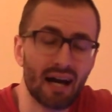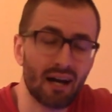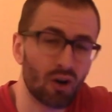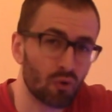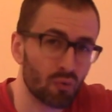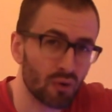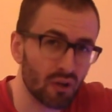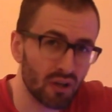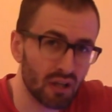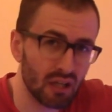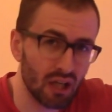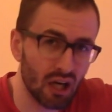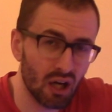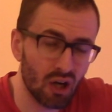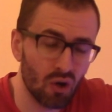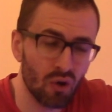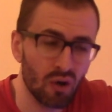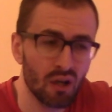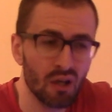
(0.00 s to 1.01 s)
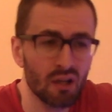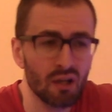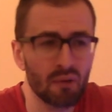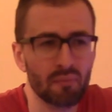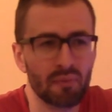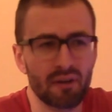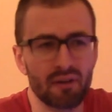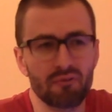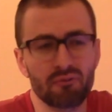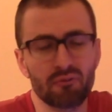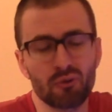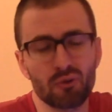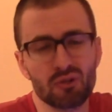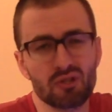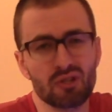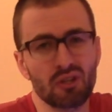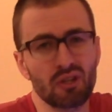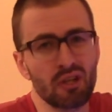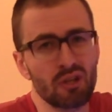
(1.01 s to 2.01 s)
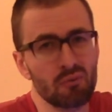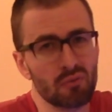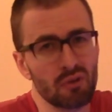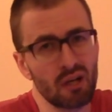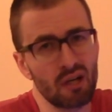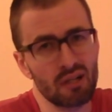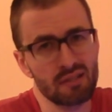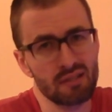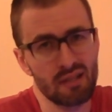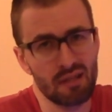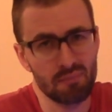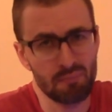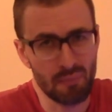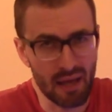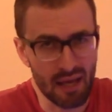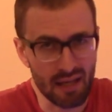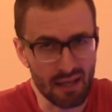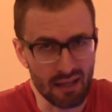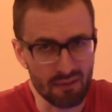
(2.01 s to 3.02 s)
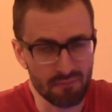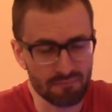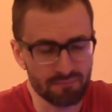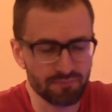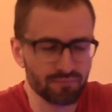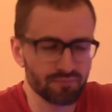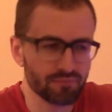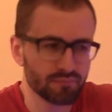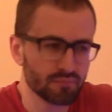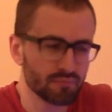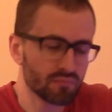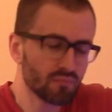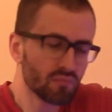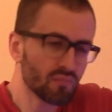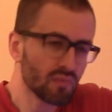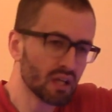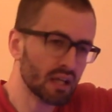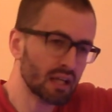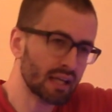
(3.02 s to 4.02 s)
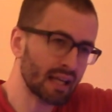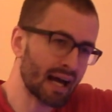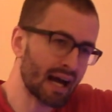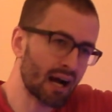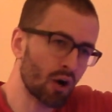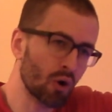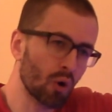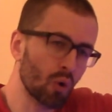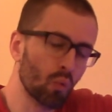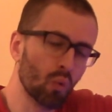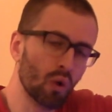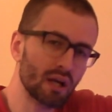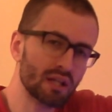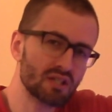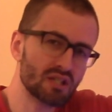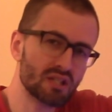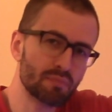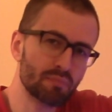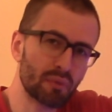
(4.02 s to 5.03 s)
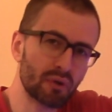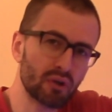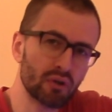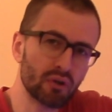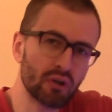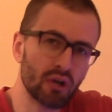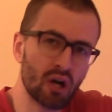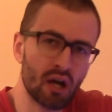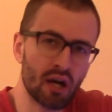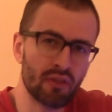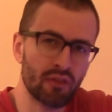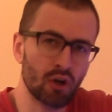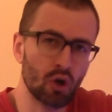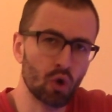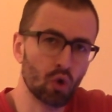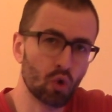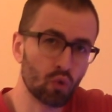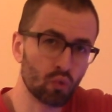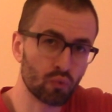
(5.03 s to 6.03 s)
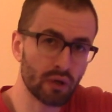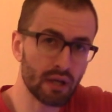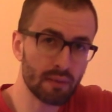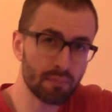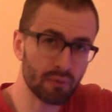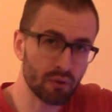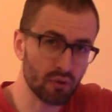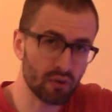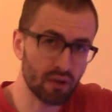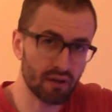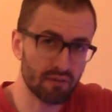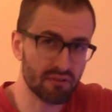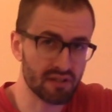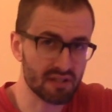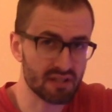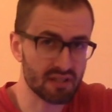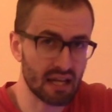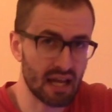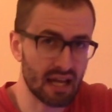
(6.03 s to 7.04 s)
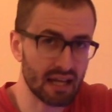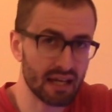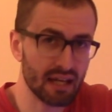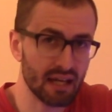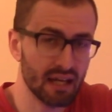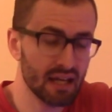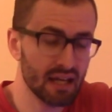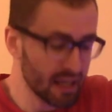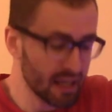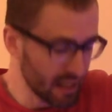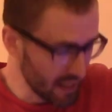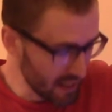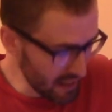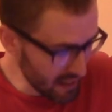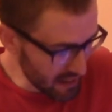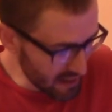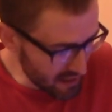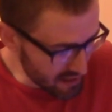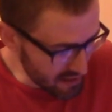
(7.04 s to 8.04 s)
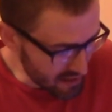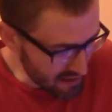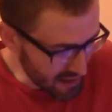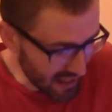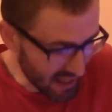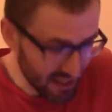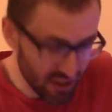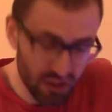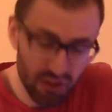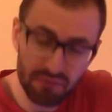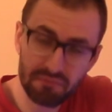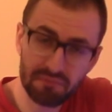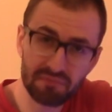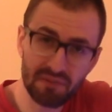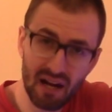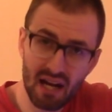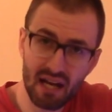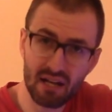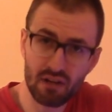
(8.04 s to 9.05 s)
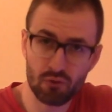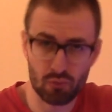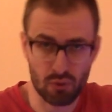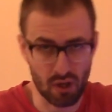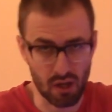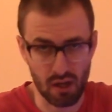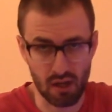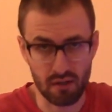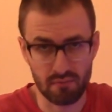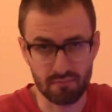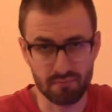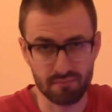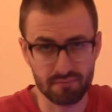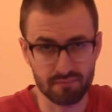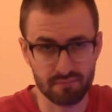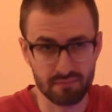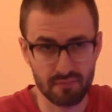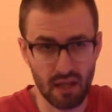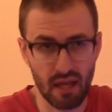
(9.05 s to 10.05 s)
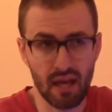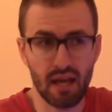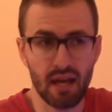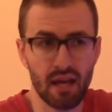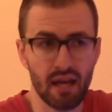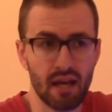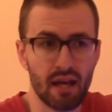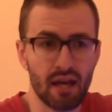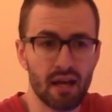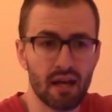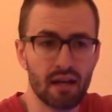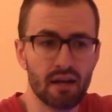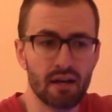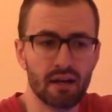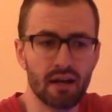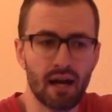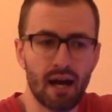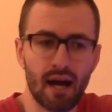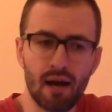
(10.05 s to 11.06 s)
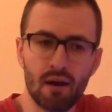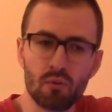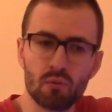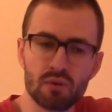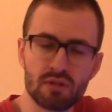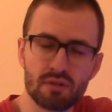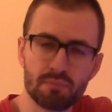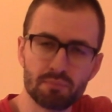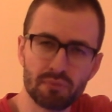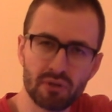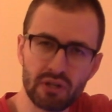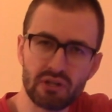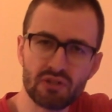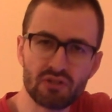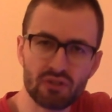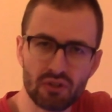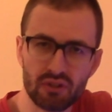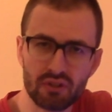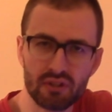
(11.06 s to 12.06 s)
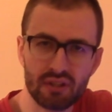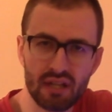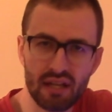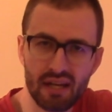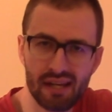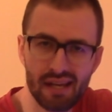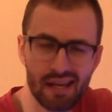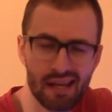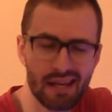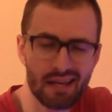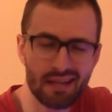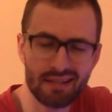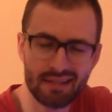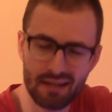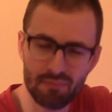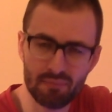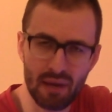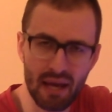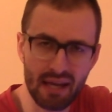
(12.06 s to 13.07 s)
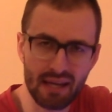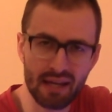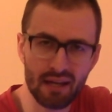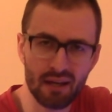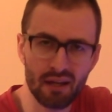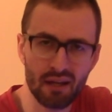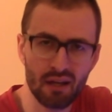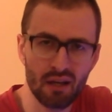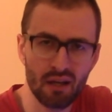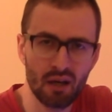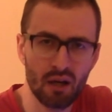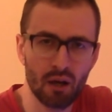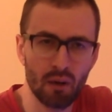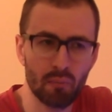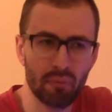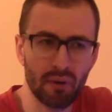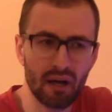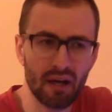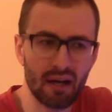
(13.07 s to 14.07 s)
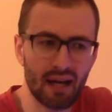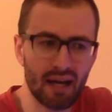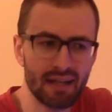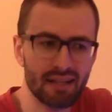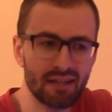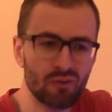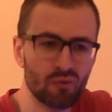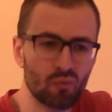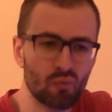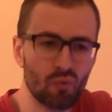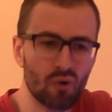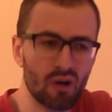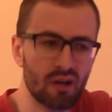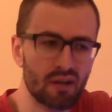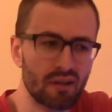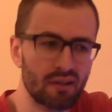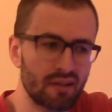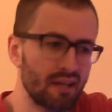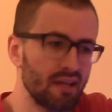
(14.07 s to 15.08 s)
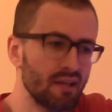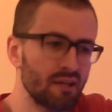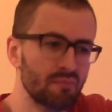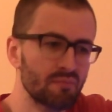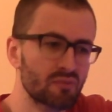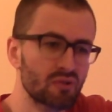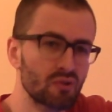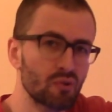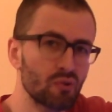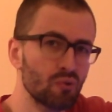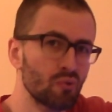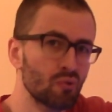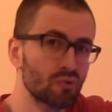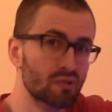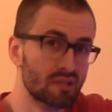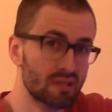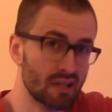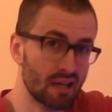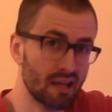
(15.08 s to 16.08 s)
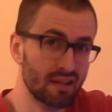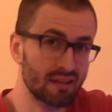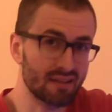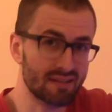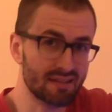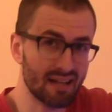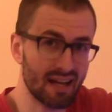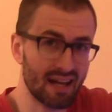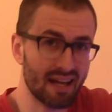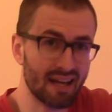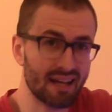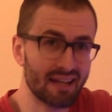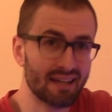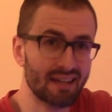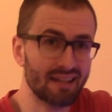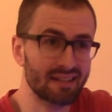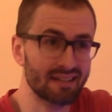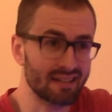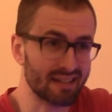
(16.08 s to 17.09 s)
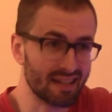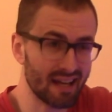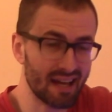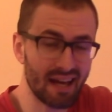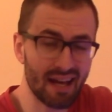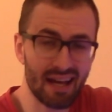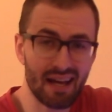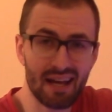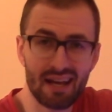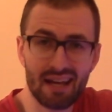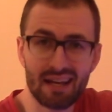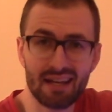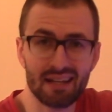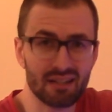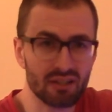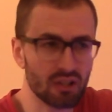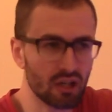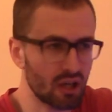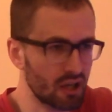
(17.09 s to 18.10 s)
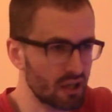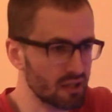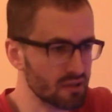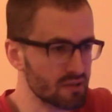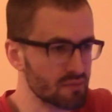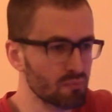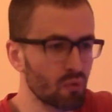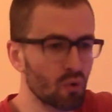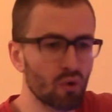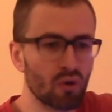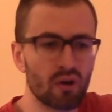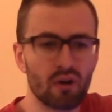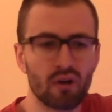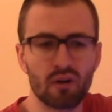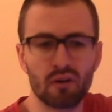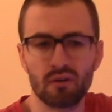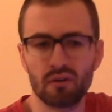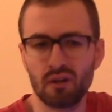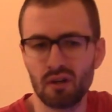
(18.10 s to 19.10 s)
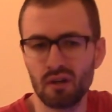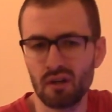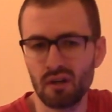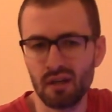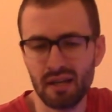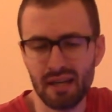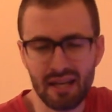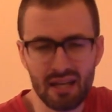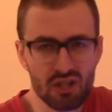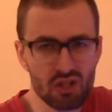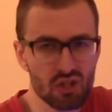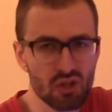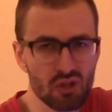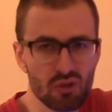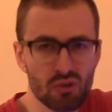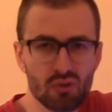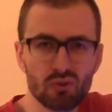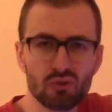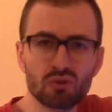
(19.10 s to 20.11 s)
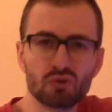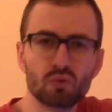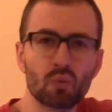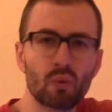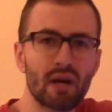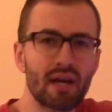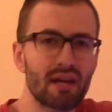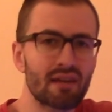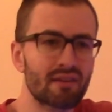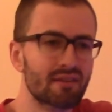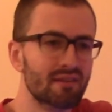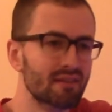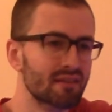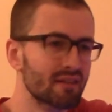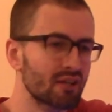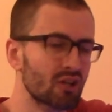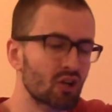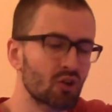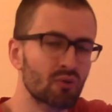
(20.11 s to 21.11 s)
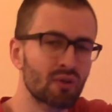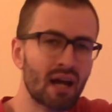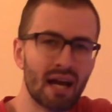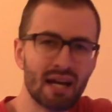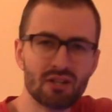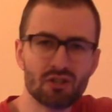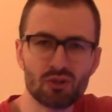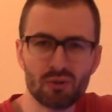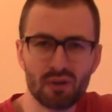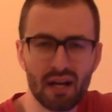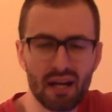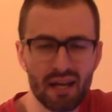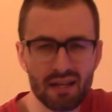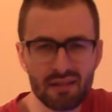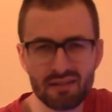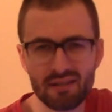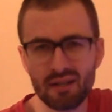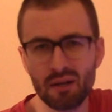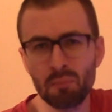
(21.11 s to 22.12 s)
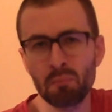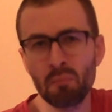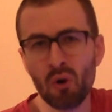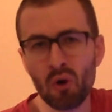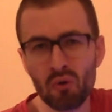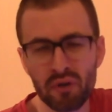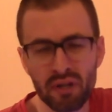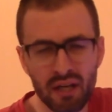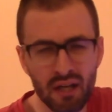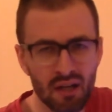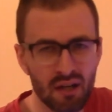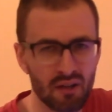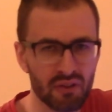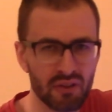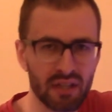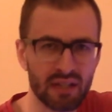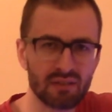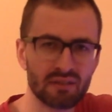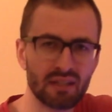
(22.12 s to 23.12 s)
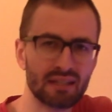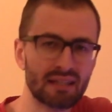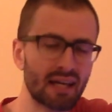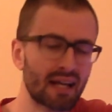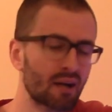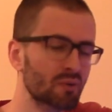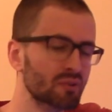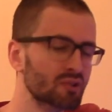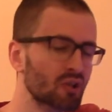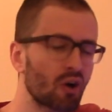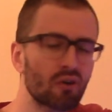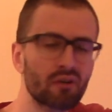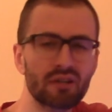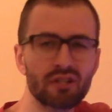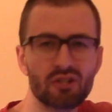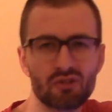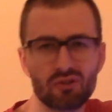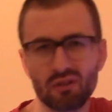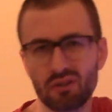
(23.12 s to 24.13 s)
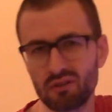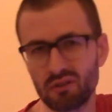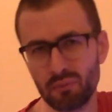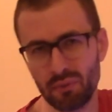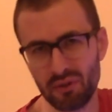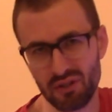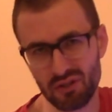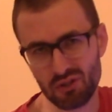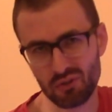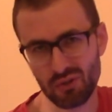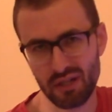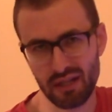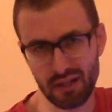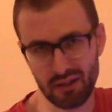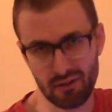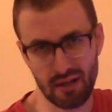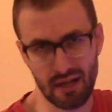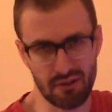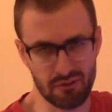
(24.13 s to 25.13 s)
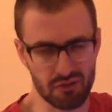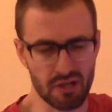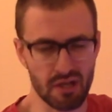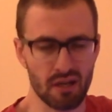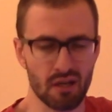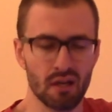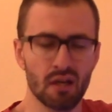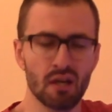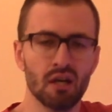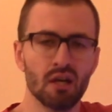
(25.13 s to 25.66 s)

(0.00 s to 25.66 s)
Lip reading: I don't really know. But unfortunately, Ron didn't make it. Now, what spurred on the whole reboot of this tank is that I couldn't find Ron, and I was pretty certain that he didn't make it, but I didn't want him to stay in the tank and decay and cause more issues with, you know, nitrates and ammonia and things like that. I was already struggling with this green hair algae.